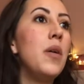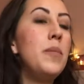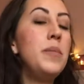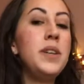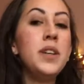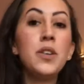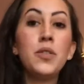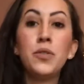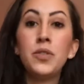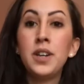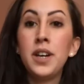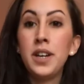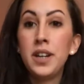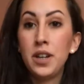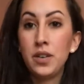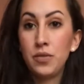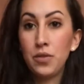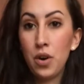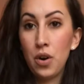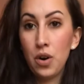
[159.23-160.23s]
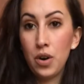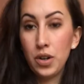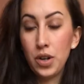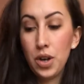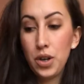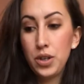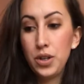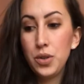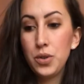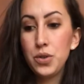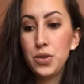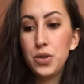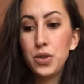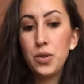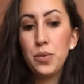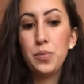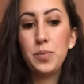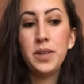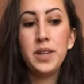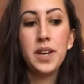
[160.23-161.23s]
being creative on
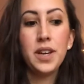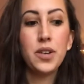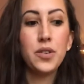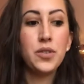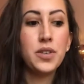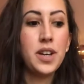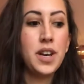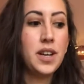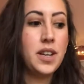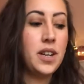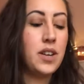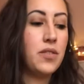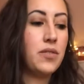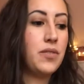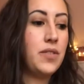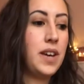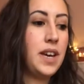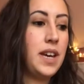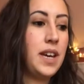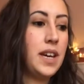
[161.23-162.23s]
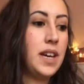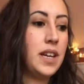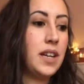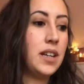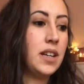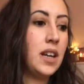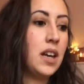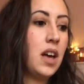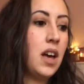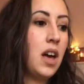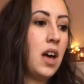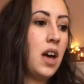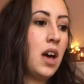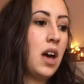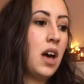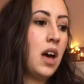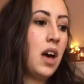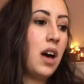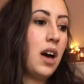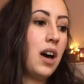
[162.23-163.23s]
YouTube, being creative in
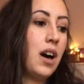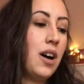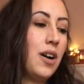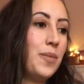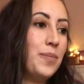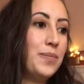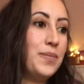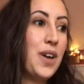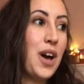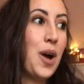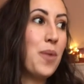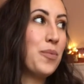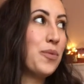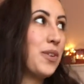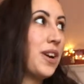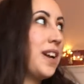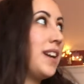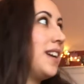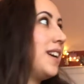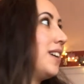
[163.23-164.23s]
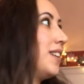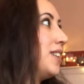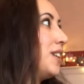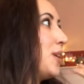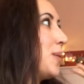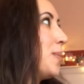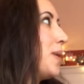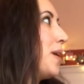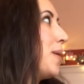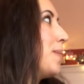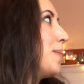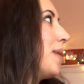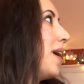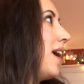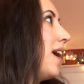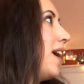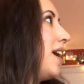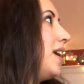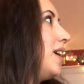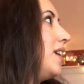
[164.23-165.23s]
upgrading a little bit
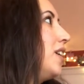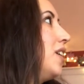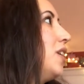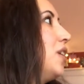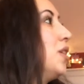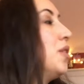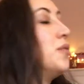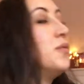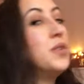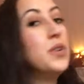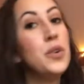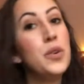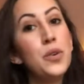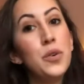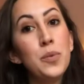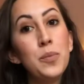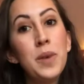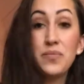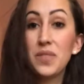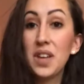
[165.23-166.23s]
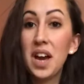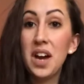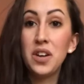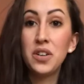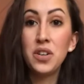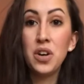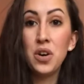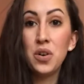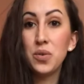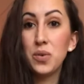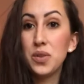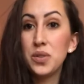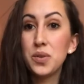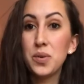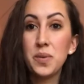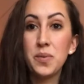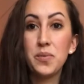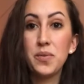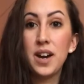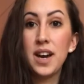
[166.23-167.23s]
my room. I don't know, also
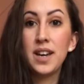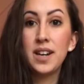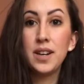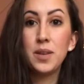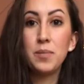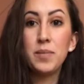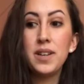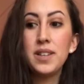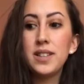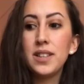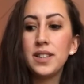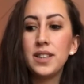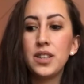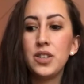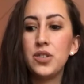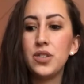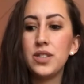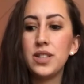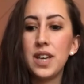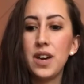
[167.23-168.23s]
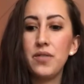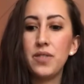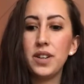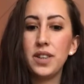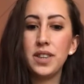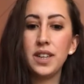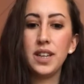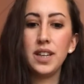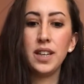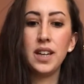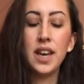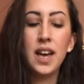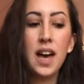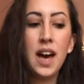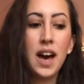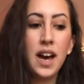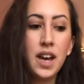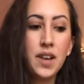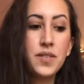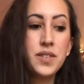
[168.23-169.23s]
in writing, basically just everything.
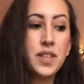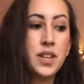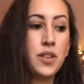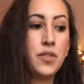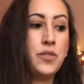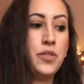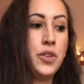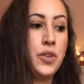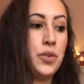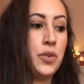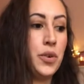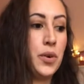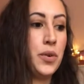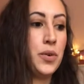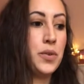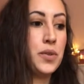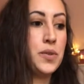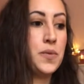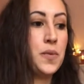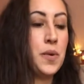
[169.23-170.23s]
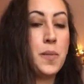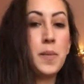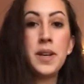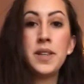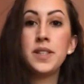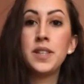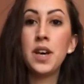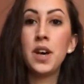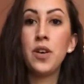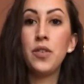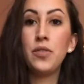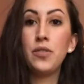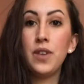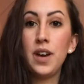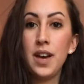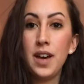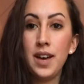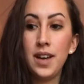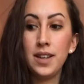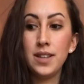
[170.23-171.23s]
I have set a few goals for myself,
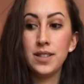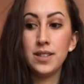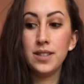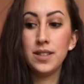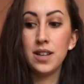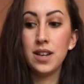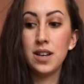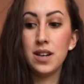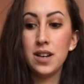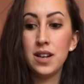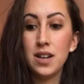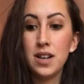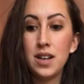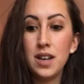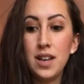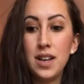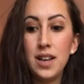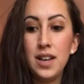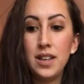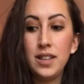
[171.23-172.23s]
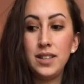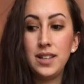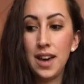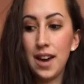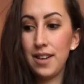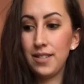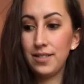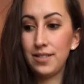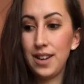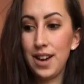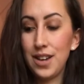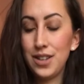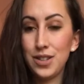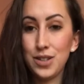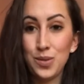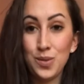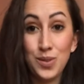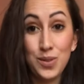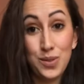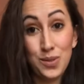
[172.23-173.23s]
and yeah, I
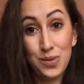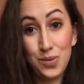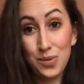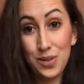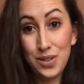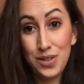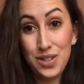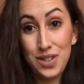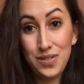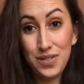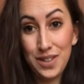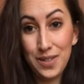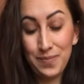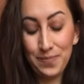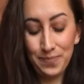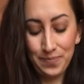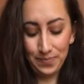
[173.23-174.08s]
just want to achieve them.